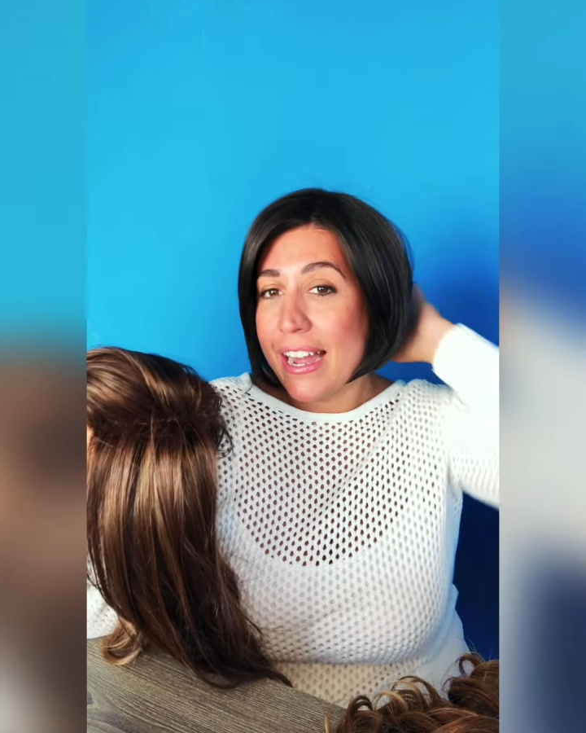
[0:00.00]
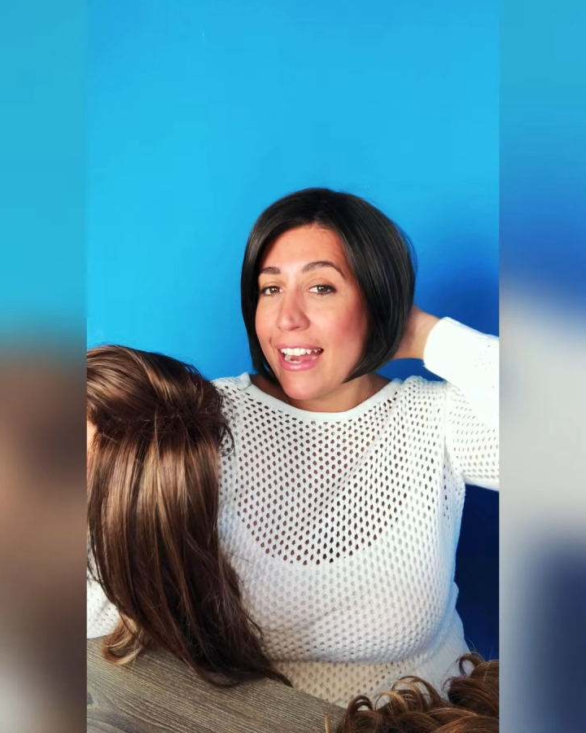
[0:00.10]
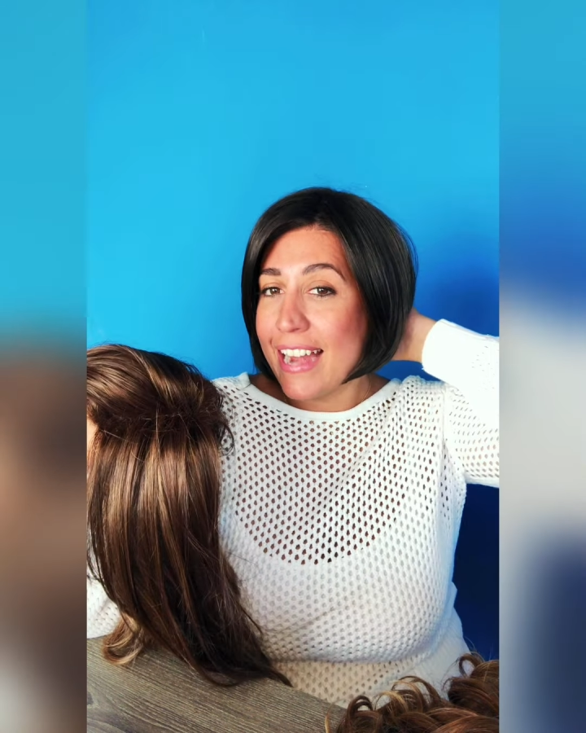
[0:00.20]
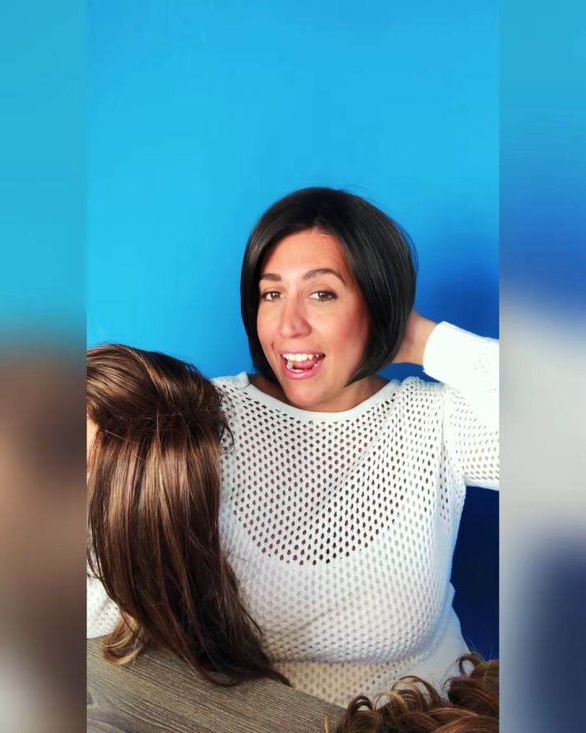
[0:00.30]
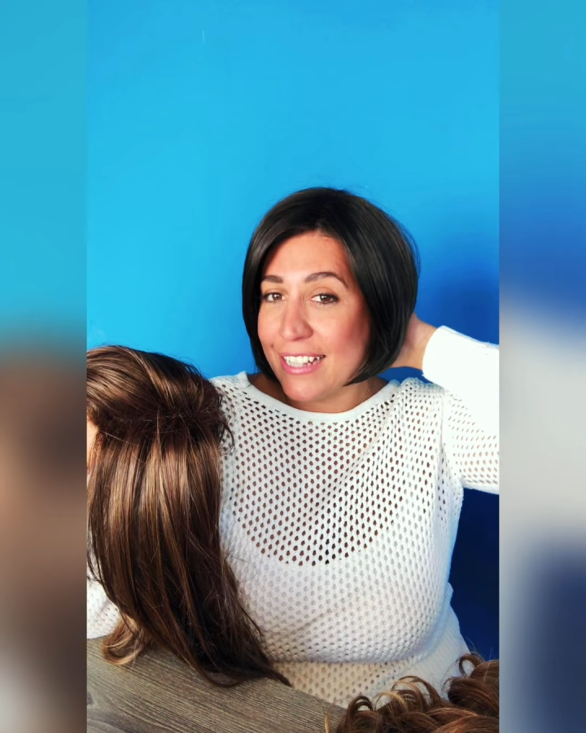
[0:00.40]

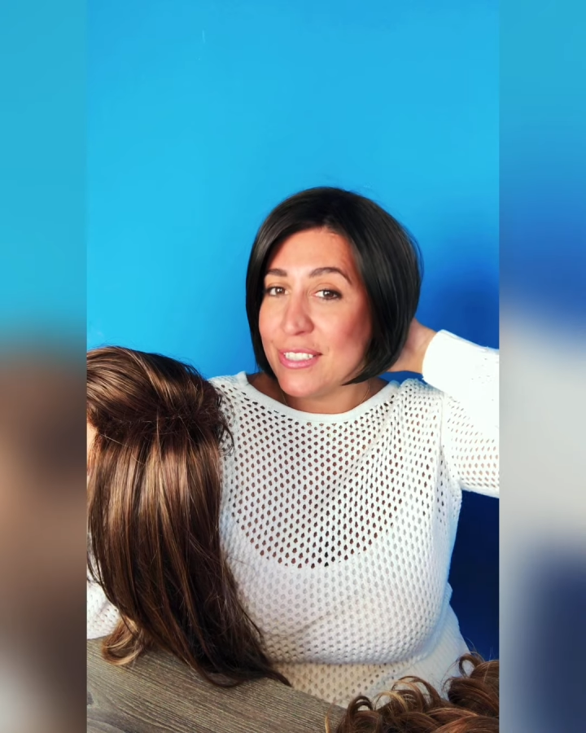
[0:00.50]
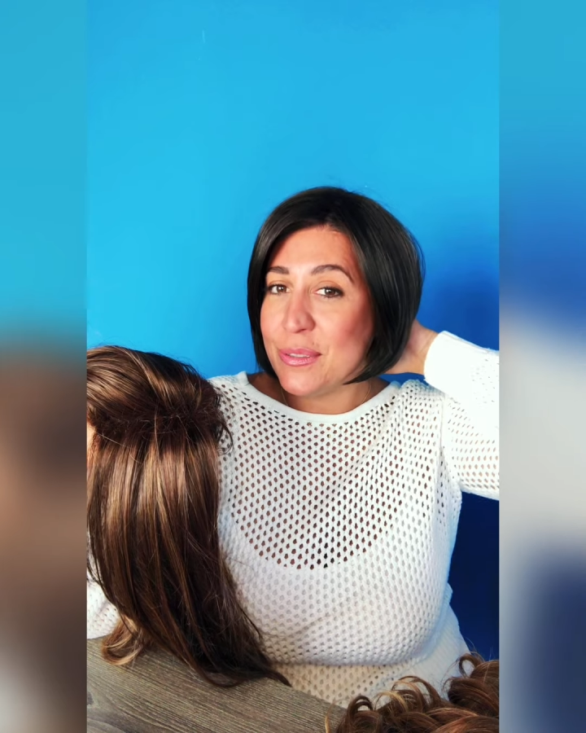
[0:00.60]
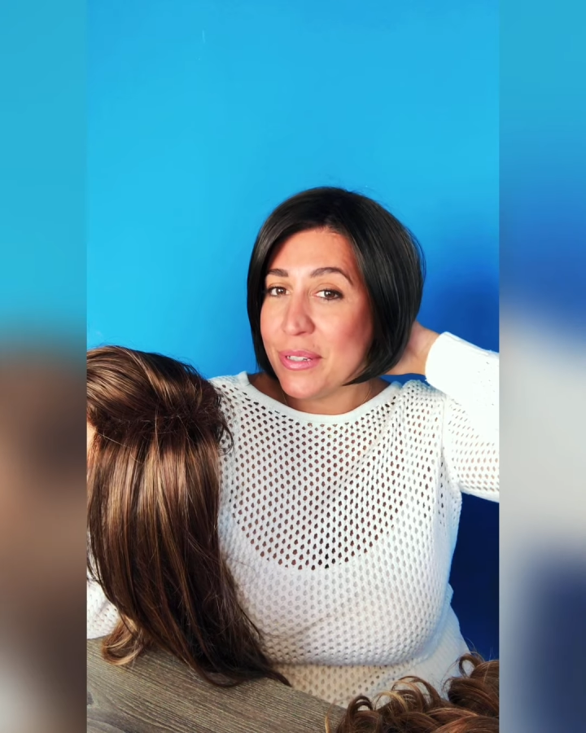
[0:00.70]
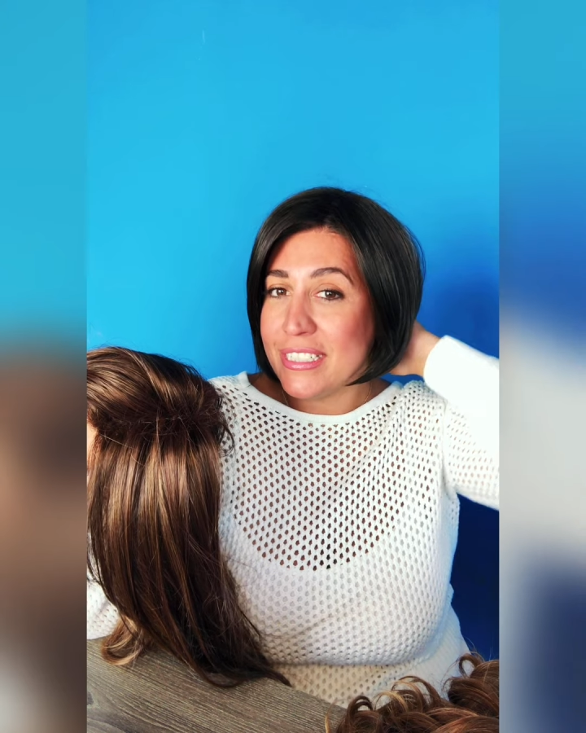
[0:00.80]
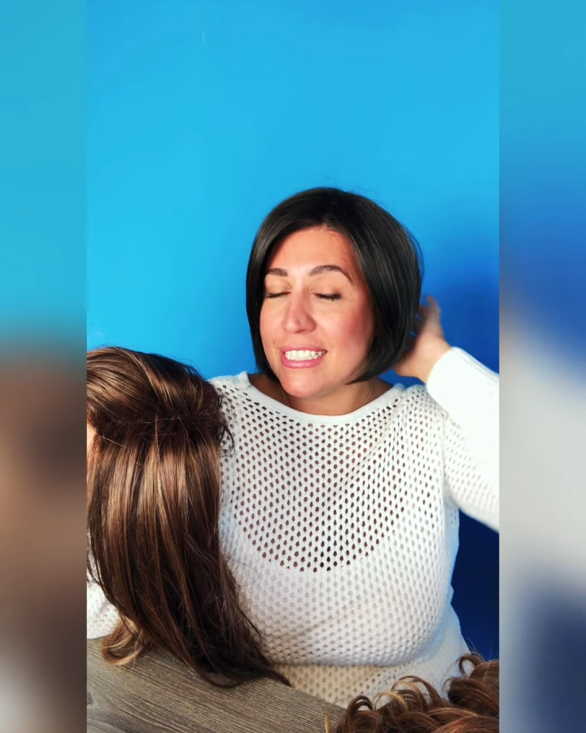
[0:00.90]
and as you
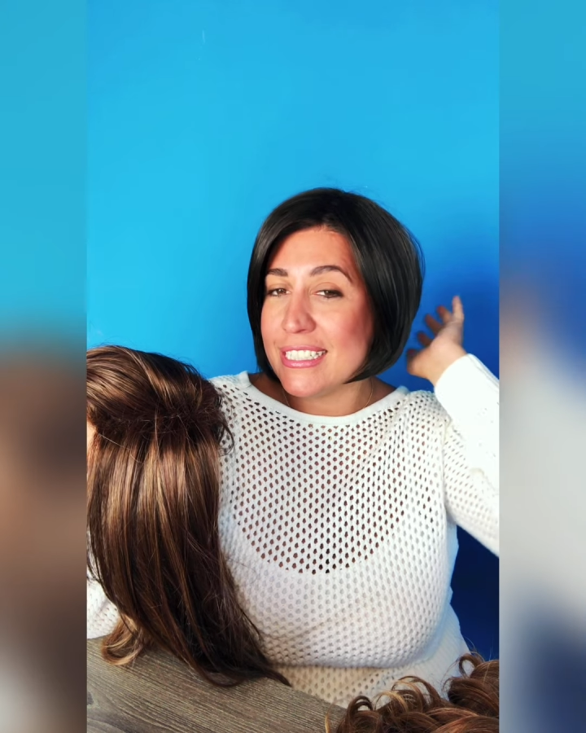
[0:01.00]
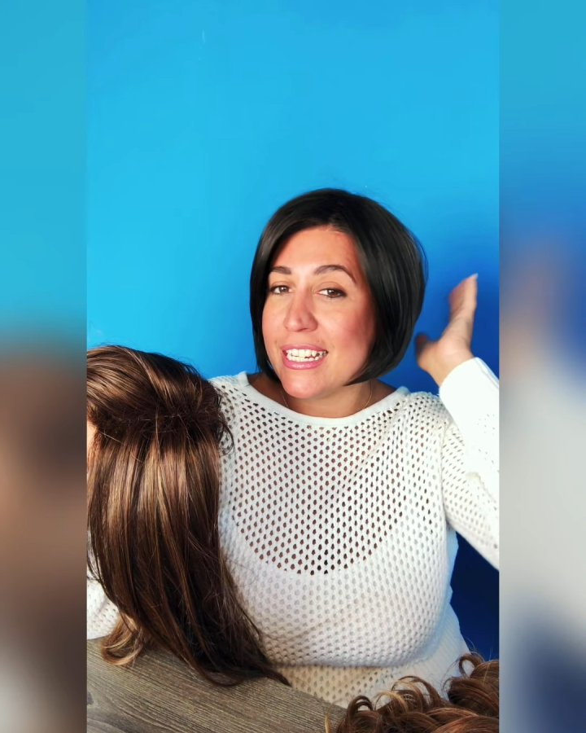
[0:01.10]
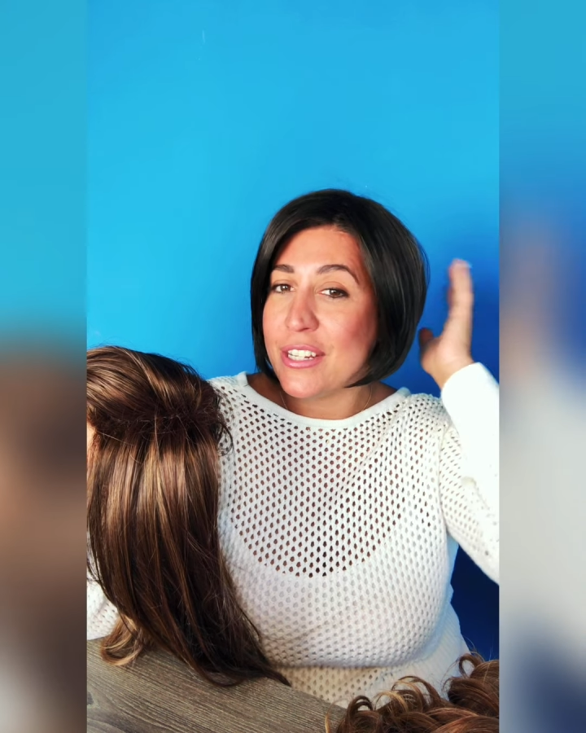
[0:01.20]
can see,